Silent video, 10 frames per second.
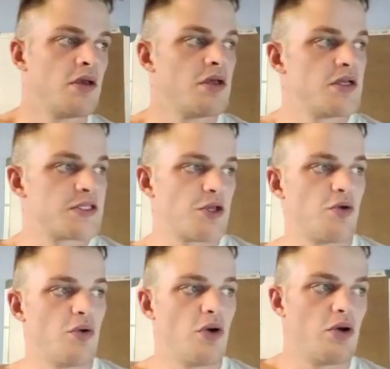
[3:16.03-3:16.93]

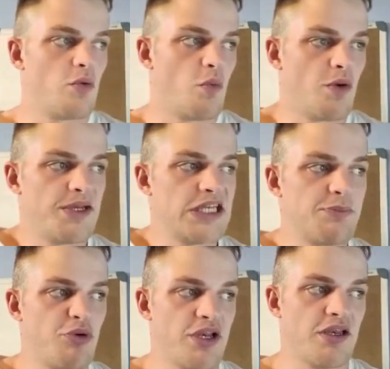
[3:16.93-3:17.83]
So what we need to
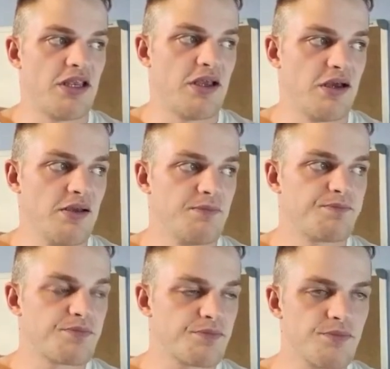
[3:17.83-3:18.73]
put in here
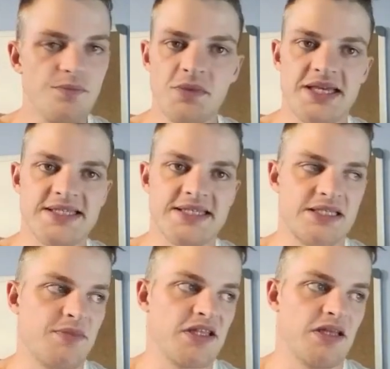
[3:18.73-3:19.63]
is
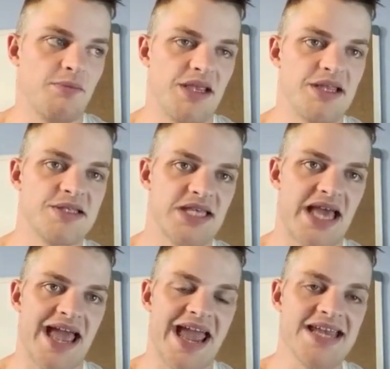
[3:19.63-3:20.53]
something that means
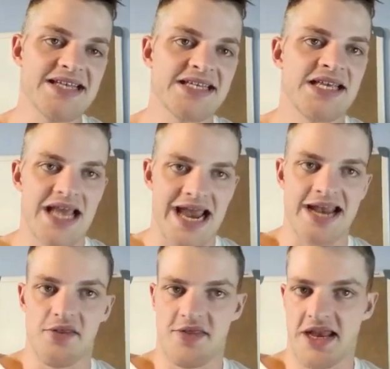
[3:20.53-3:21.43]
ate
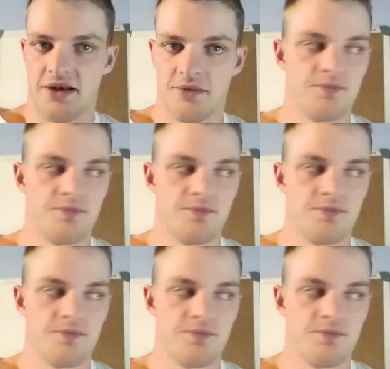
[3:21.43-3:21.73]
and then.